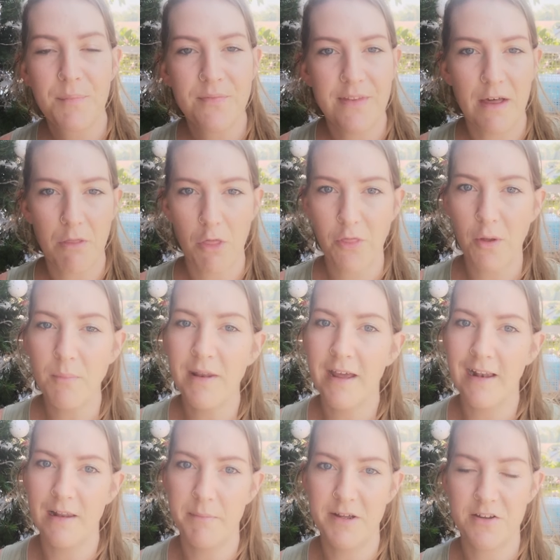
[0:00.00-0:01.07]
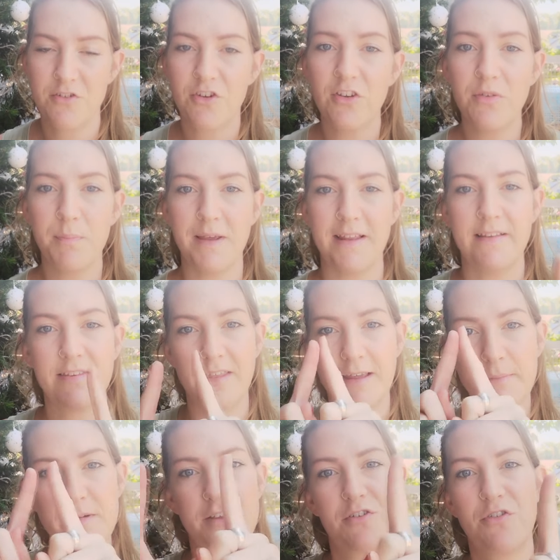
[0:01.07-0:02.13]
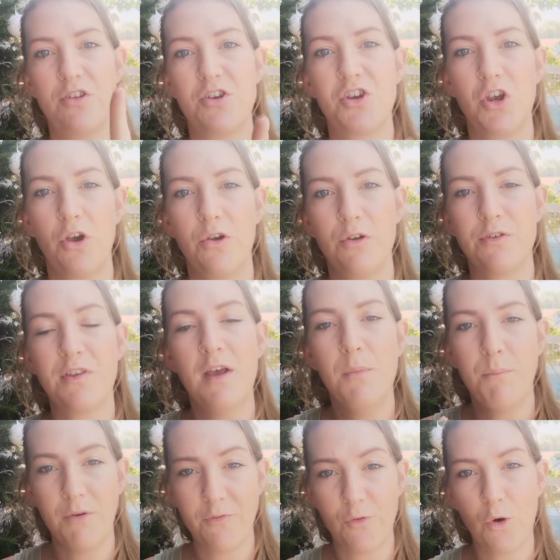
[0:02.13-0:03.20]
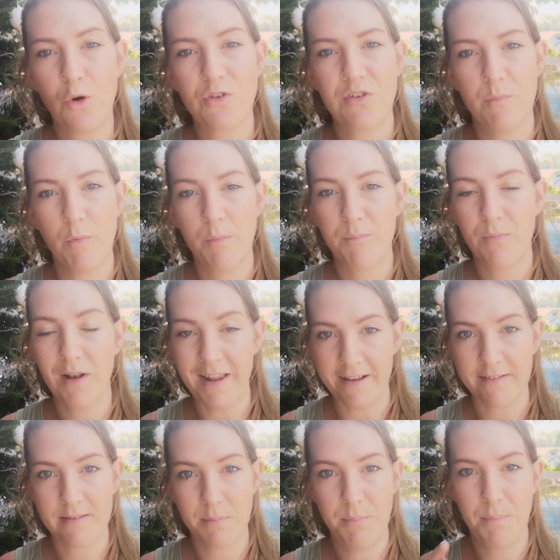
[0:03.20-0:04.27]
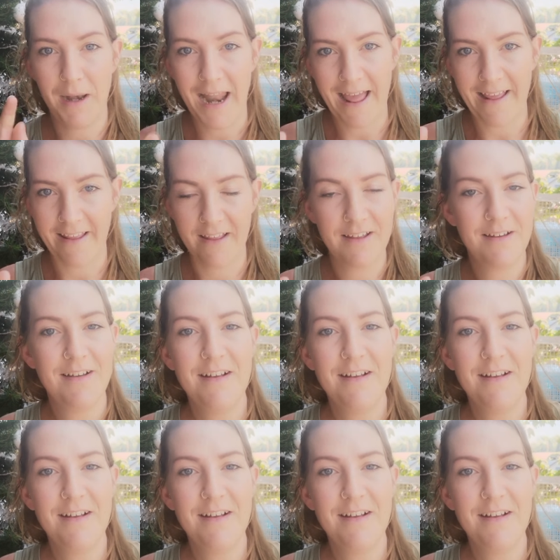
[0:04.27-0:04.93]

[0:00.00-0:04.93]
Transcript: Now the thumbnail image just means the image that shows before someone clicks play.